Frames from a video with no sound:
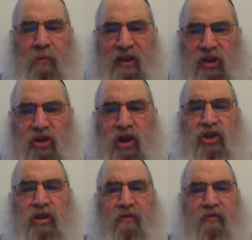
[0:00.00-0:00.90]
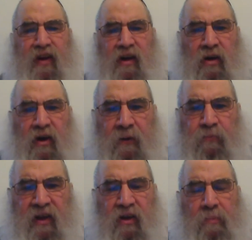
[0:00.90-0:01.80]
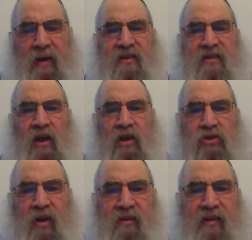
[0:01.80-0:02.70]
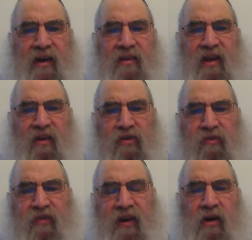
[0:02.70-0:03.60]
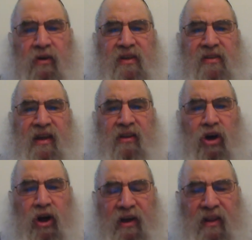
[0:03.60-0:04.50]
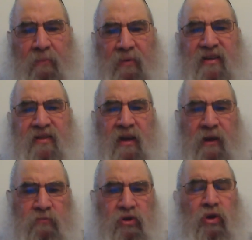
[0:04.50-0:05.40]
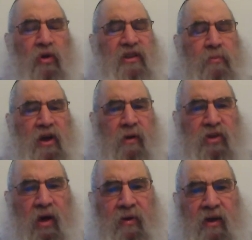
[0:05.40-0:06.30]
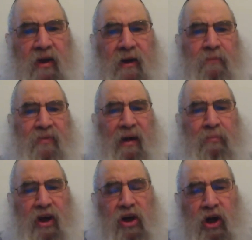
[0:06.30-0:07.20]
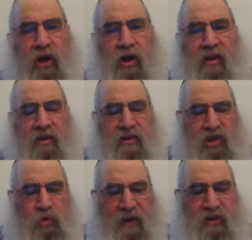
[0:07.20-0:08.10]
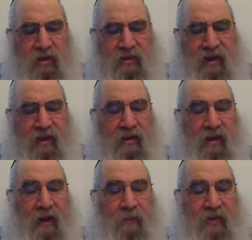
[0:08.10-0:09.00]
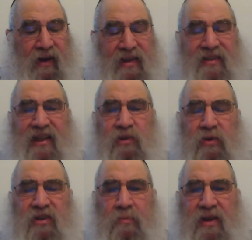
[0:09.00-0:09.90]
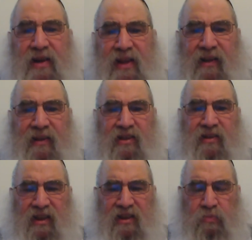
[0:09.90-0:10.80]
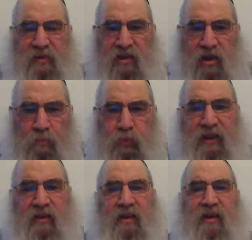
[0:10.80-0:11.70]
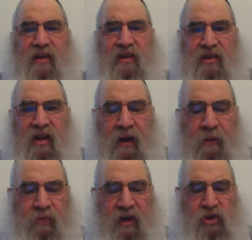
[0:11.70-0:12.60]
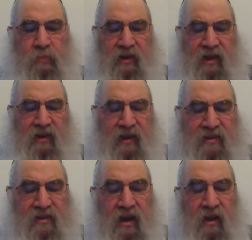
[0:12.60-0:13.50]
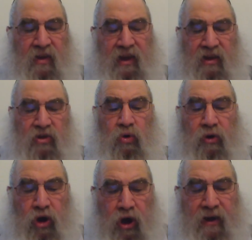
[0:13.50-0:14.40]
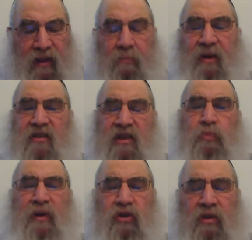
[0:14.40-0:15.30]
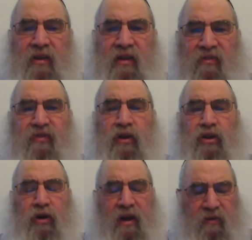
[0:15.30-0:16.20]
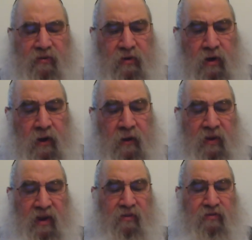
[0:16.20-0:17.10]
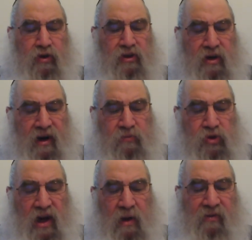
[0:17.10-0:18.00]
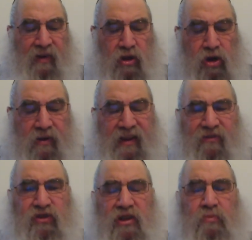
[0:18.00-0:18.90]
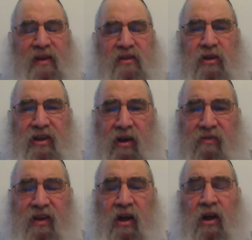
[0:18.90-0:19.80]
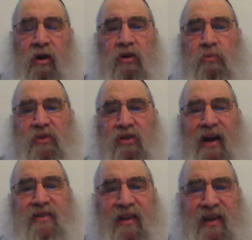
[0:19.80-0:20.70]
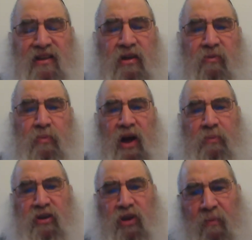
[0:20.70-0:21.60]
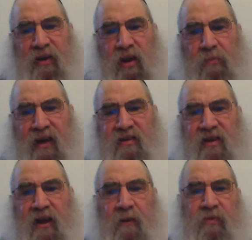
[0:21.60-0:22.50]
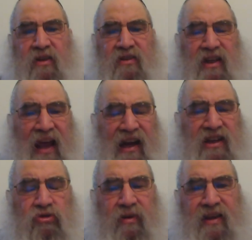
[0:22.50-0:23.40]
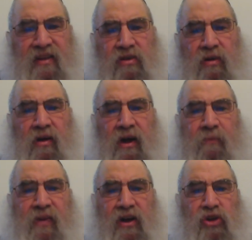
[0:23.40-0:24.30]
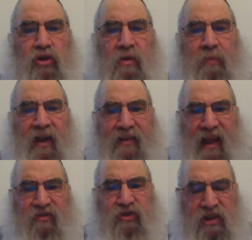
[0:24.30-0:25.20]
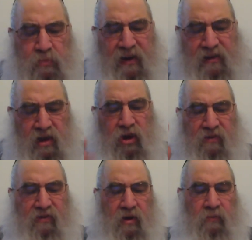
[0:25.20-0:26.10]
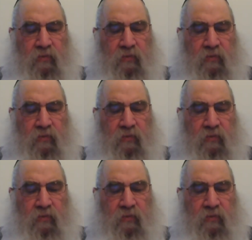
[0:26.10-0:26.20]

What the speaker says: by just touching your finger in ames. So al dera zeh, if your finger is in the oil ames, so you also become tummy. Now by a Kohen Gadol, there's a special din that he's not supposed to be nichnas. Nichnas means completely nichnas. That he should be nichnas into an oil ames. A special din, afilu krevav, even for his krevav. Shnamer al kol nafshis meis liyavi. Besides the iser of becoming tamei lames, there's an extra iser that he shouldn't be al nafshis meis liyavi.